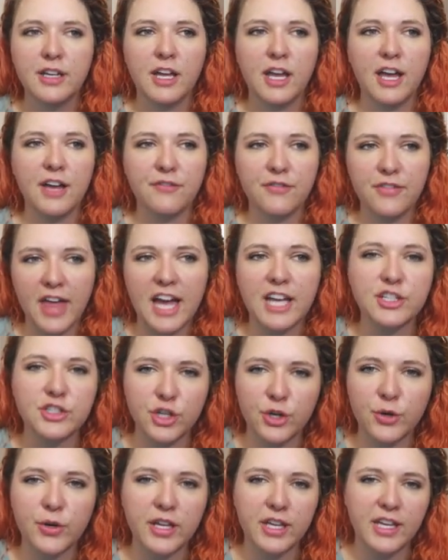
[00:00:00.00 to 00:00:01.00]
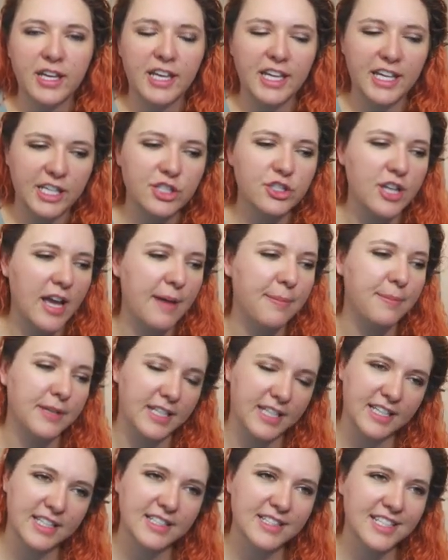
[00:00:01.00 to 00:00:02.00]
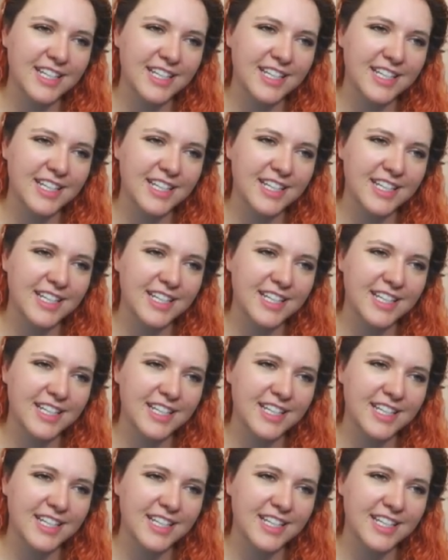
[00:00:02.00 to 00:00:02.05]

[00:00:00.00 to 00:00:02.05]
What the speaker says: Of that joke in Japanese.